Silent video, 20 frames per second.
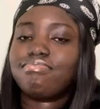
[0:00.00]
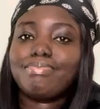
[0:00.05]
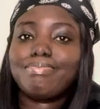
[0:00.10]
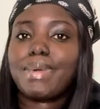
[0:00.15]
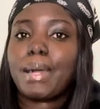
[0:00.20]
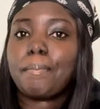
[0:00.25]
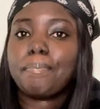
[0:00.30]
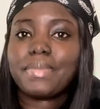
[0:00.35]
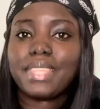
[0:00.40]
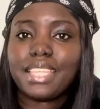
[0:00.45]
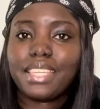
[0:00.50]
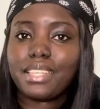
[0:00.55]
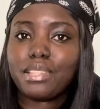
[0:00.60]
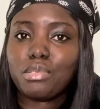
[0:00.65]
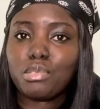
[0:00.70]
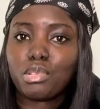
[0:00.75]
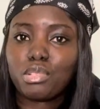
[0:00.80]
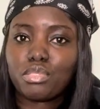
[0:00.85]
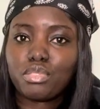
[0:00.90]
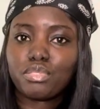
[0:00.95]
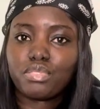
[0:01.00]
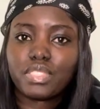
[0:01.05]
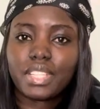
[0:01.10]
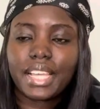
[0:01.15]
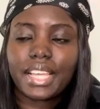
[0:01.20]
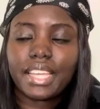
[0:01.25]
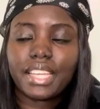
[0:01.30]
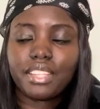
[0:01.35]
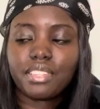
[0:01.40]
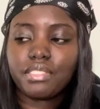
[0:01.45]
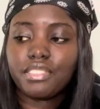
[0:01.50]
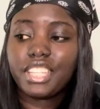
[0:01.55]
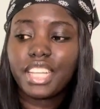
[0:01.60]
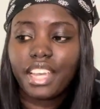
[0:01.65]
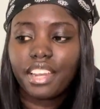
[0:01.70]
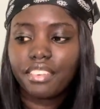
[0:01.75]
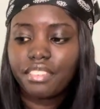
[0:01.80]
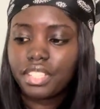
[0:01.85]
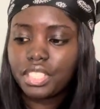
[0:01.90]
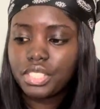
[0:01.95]
I'm thinking of like
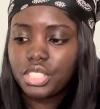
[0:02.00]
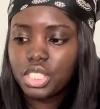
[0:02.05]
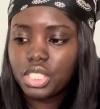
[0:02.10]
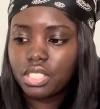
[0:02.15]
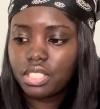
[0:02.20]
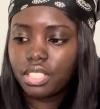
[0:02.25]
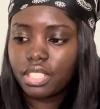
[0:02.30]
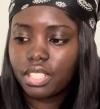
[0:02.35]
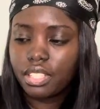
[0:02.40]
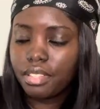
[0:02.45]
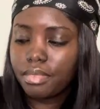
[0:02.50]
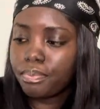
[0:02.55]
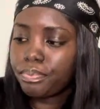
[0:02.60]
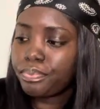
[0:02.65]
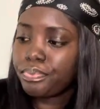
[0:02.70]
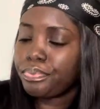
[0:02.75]
rearranging them.